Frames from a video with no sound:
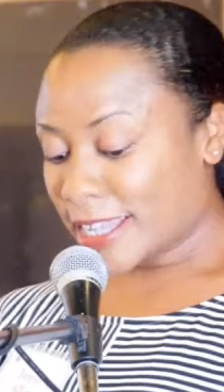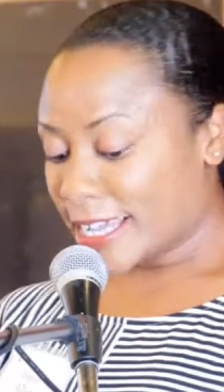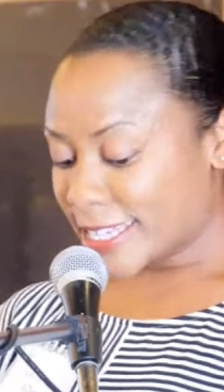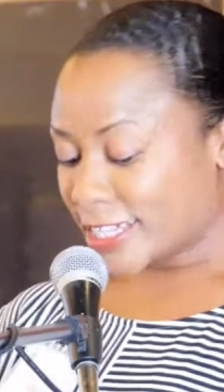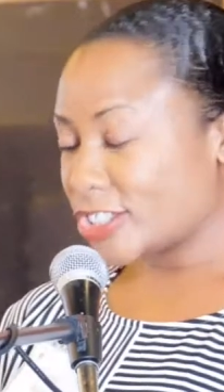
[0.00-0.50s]

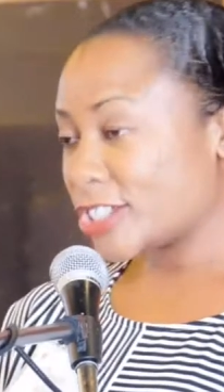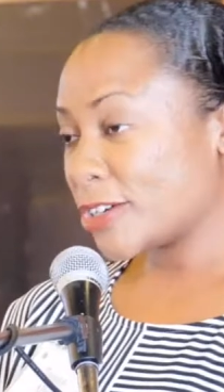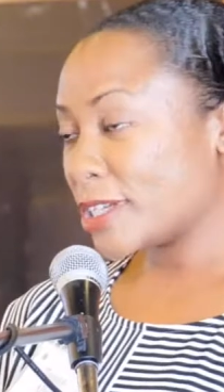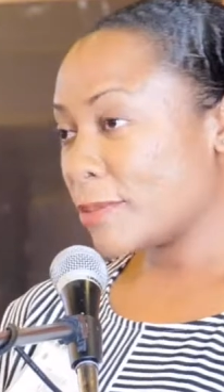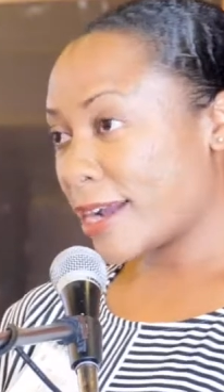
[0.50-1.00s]
class action
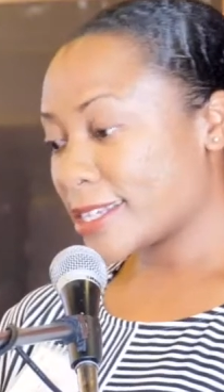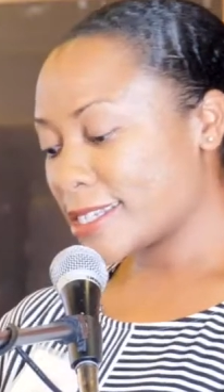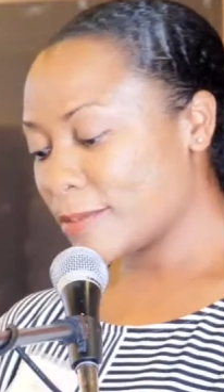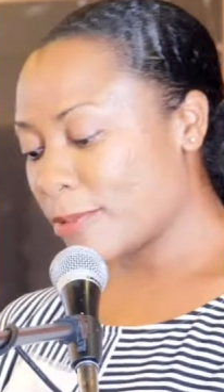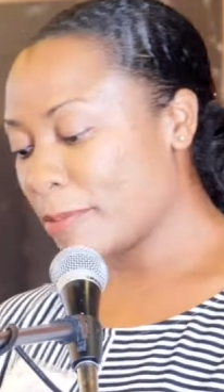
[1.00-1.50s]
attorney
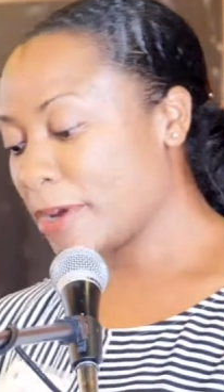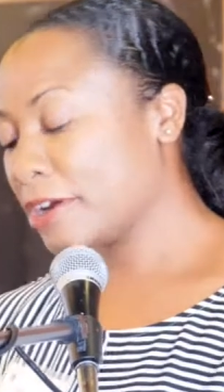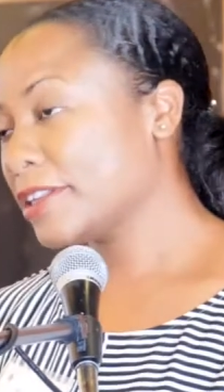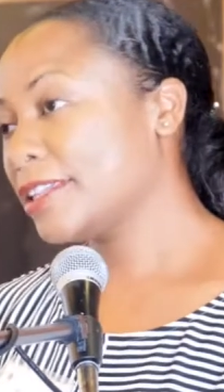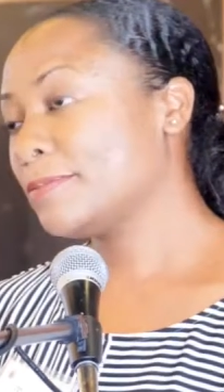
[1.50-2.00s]
practicing
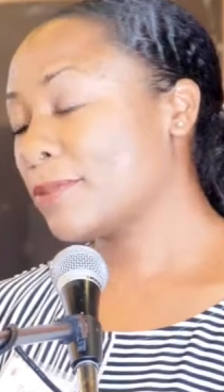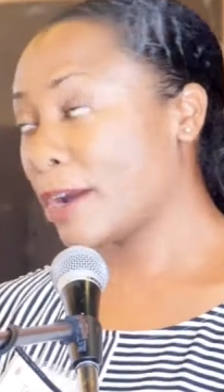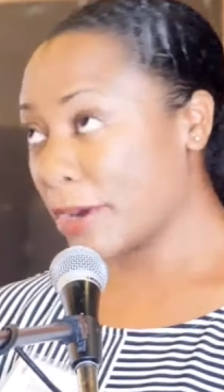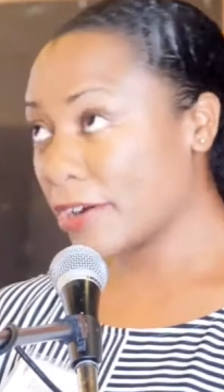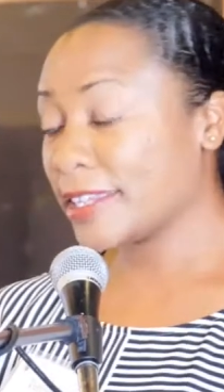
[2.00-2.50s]

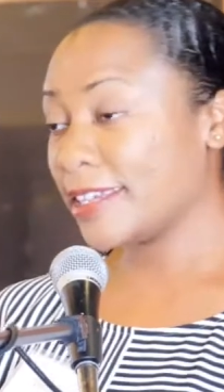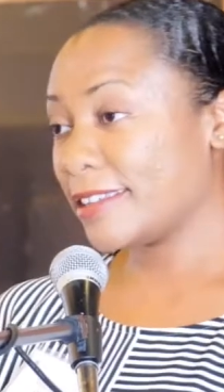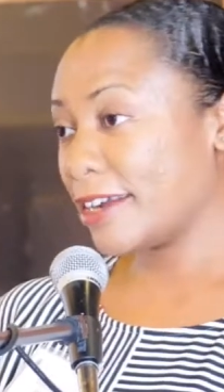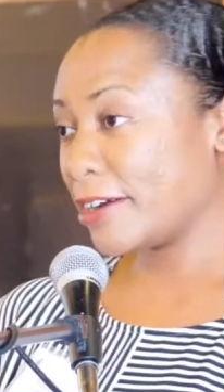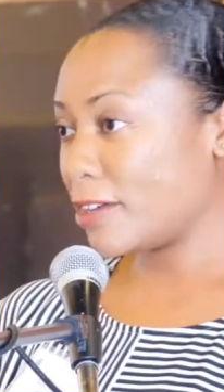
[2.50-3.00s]
primarily in
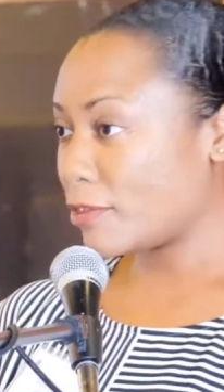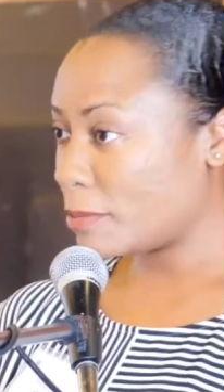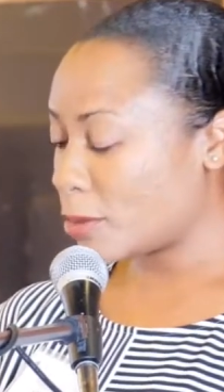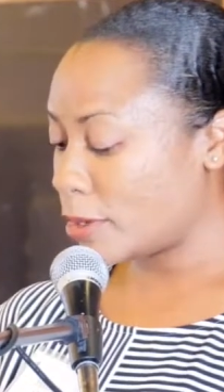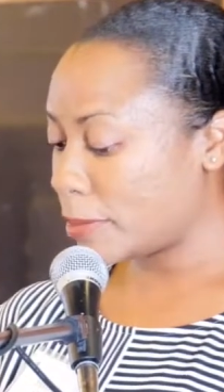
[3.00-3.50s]
the area of
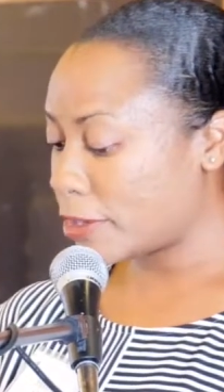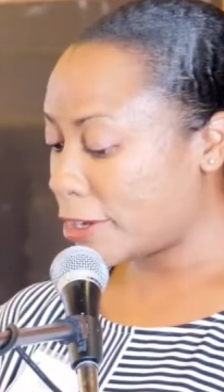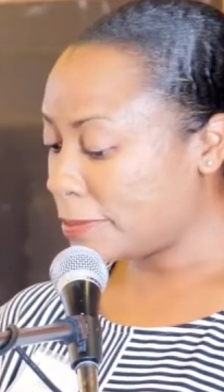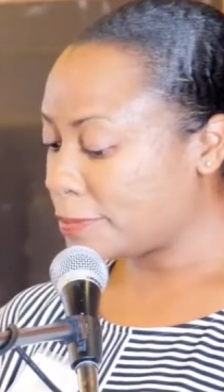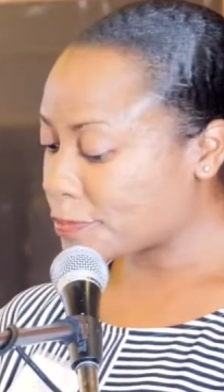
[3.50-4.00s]
employment
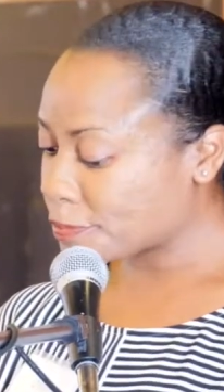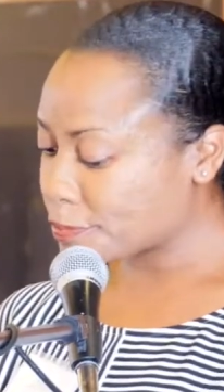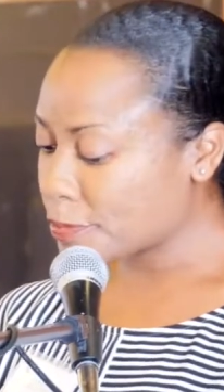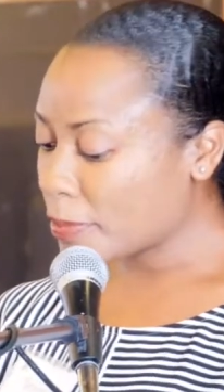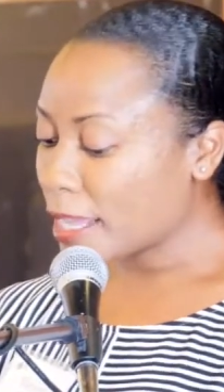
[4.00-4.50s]
law.
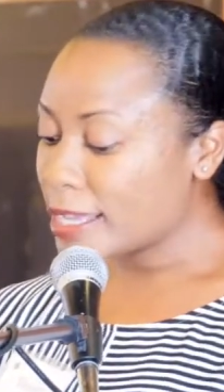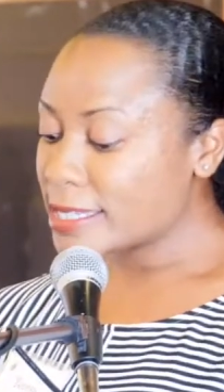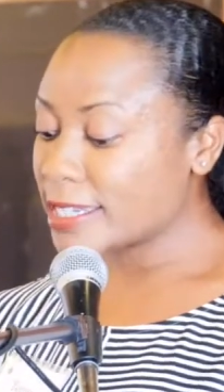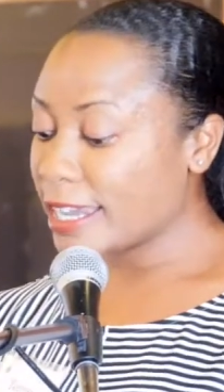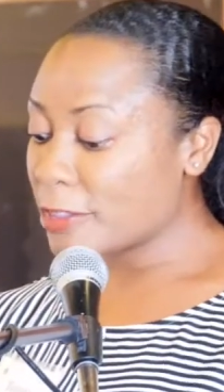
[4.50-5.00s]

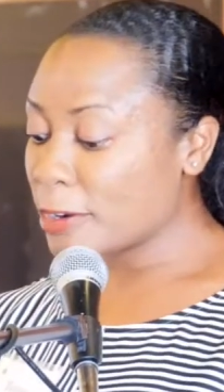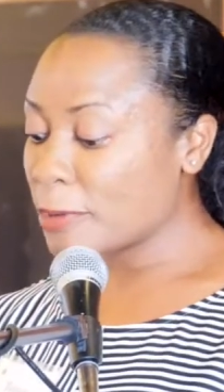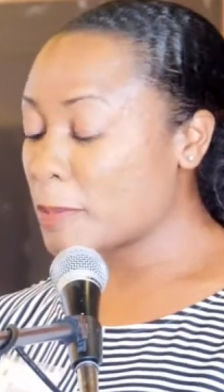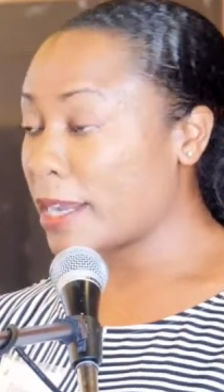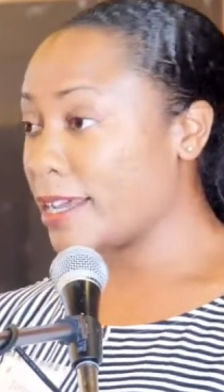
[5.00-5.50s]
Together
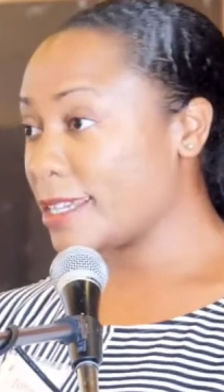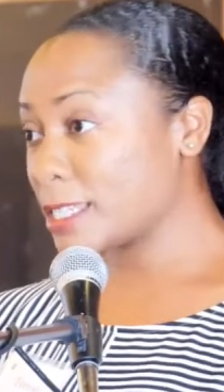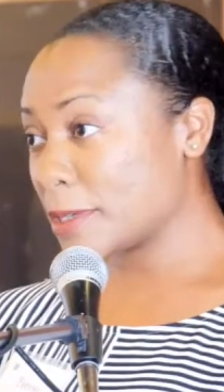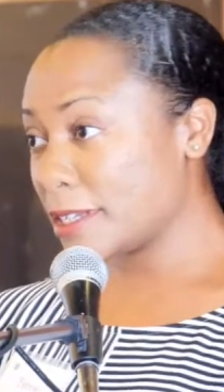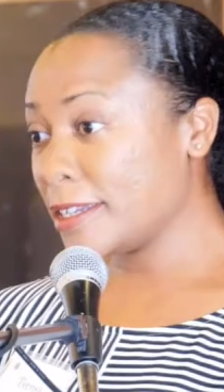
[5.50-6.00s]
with my
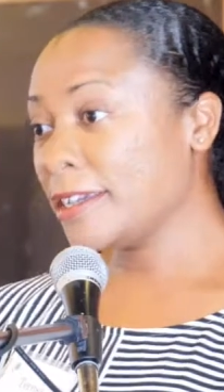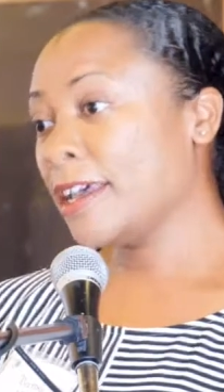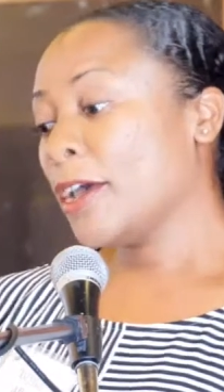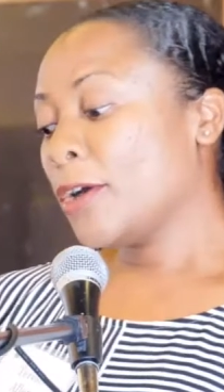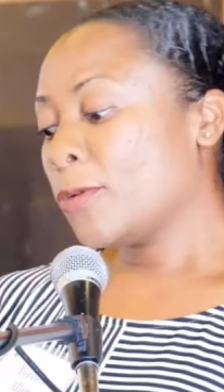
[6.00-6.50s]
husband,
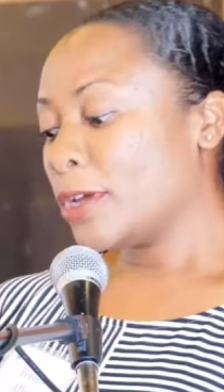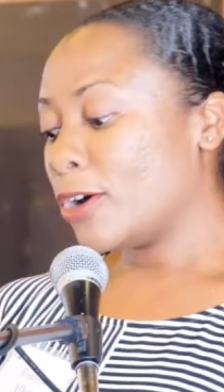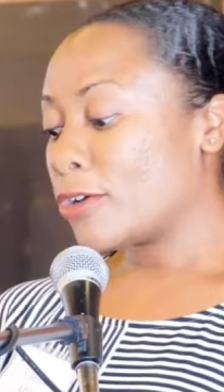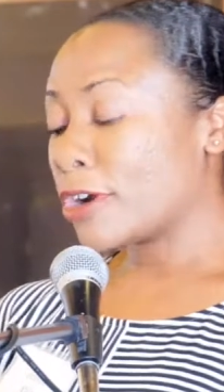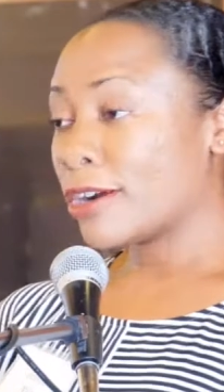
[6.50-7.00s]
we
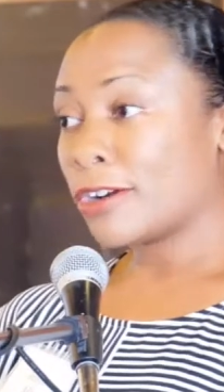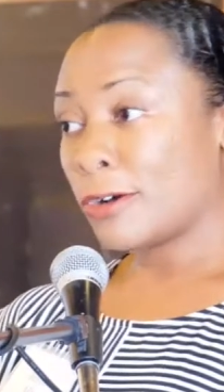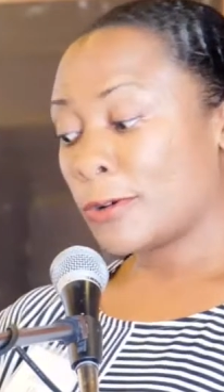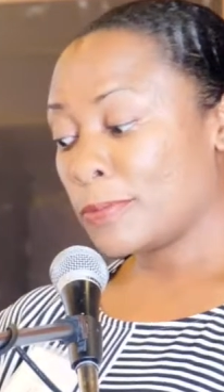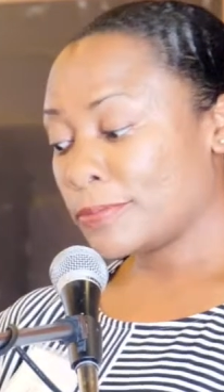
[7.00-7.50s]
own our
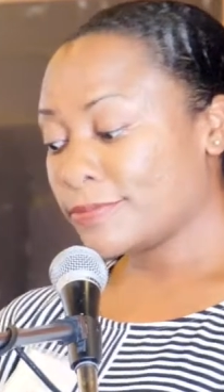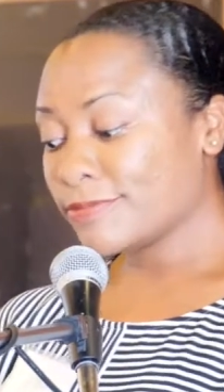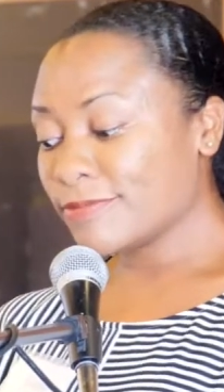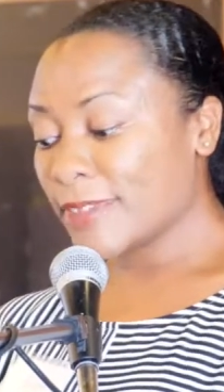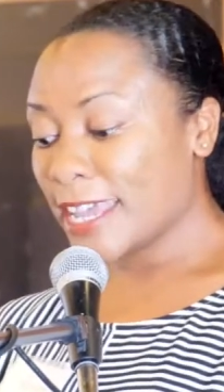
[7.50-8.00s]

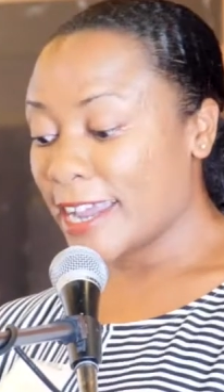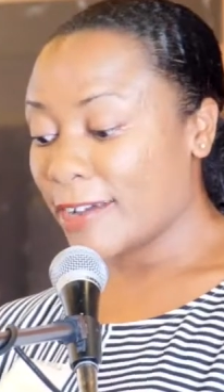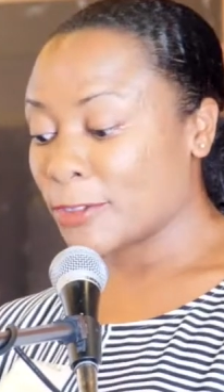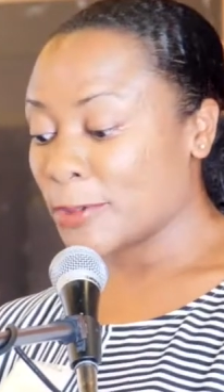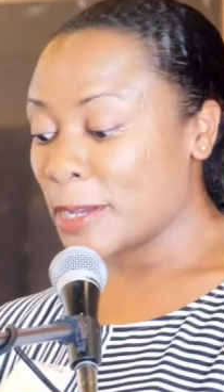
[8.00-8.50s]
home and
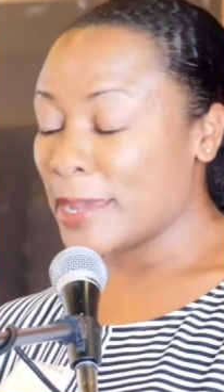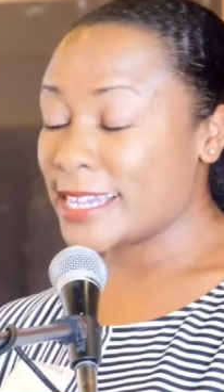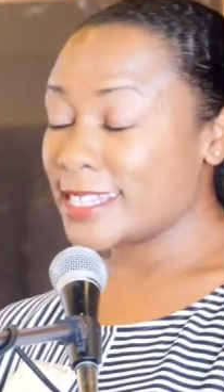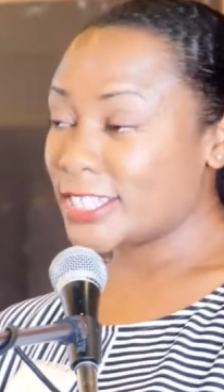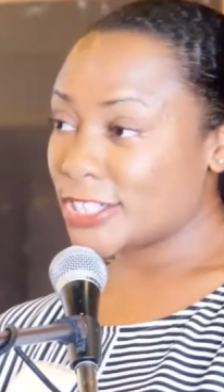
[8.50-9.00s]
have three
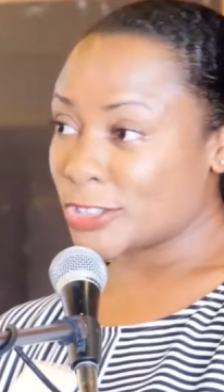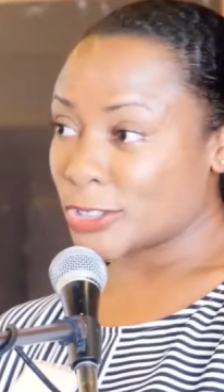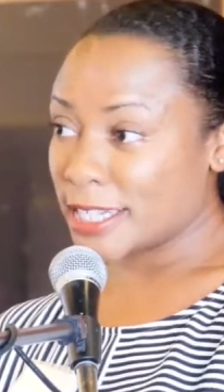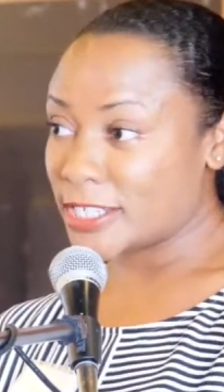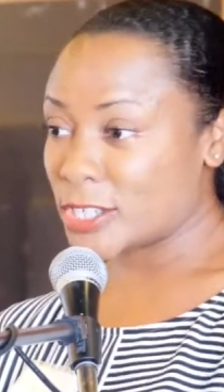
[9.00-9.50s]
amazing
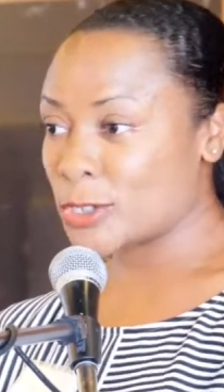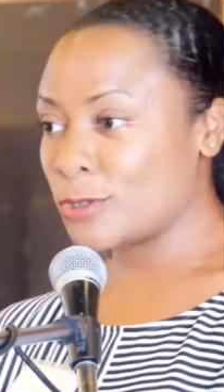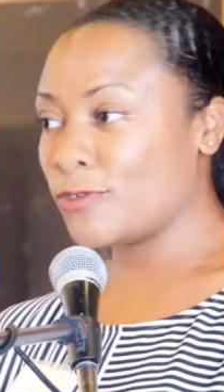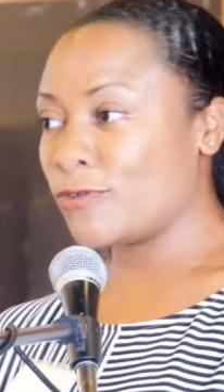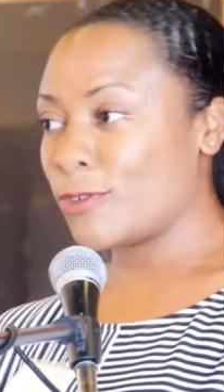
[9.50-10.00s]
children, ages
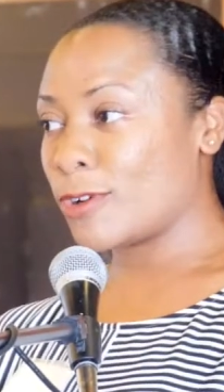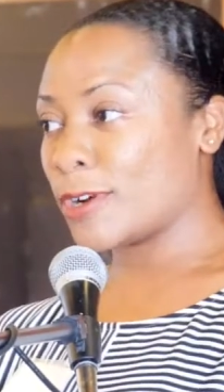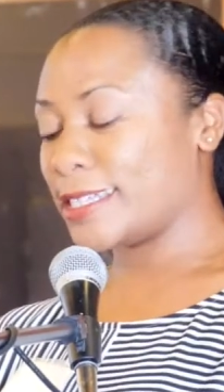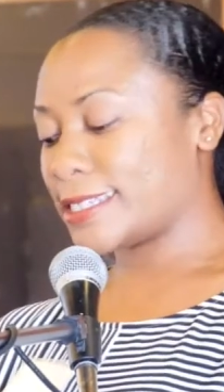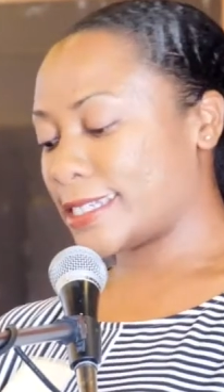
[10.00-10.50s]
two, four, and